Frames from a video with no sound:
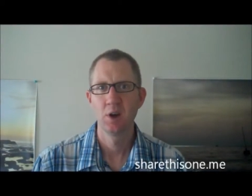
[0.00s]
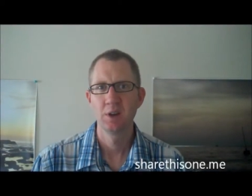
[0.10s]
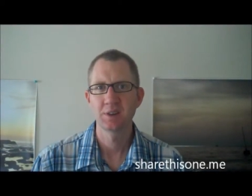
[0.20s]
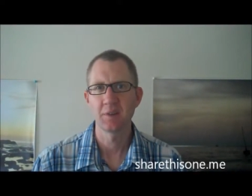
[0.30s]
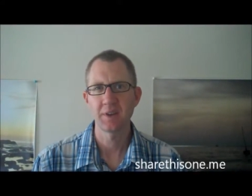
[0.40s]

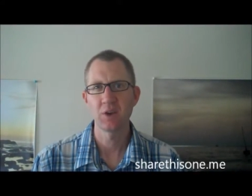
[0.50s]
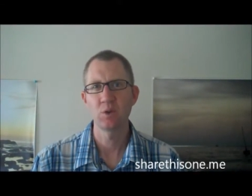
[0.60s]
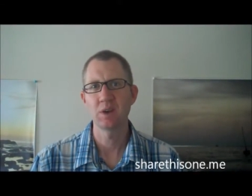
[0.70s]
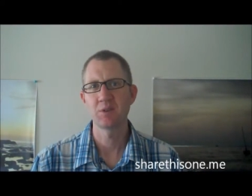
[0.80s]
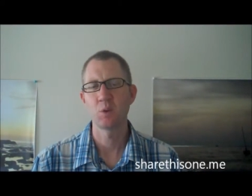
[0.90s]
something you can
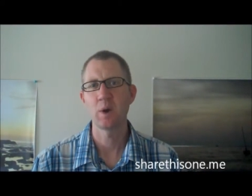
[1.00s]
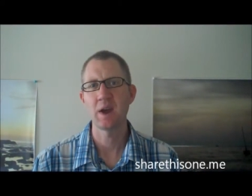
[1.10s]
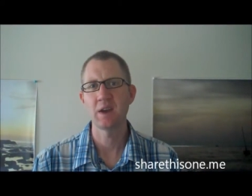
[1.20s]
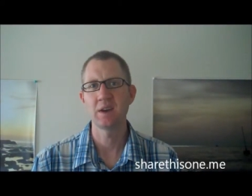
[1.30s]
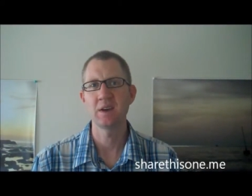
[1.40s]
give
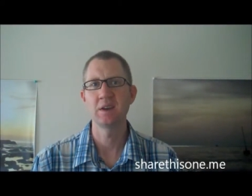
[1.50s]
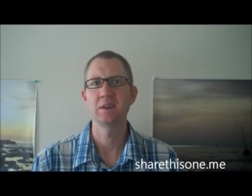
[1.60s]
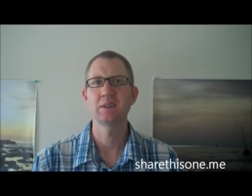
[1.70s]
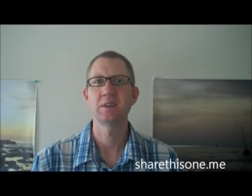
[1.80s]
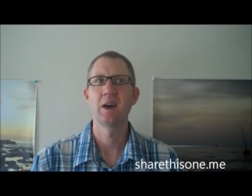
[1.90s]
away
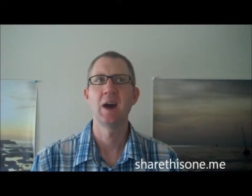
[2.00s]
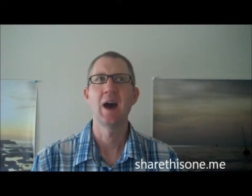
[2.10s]
is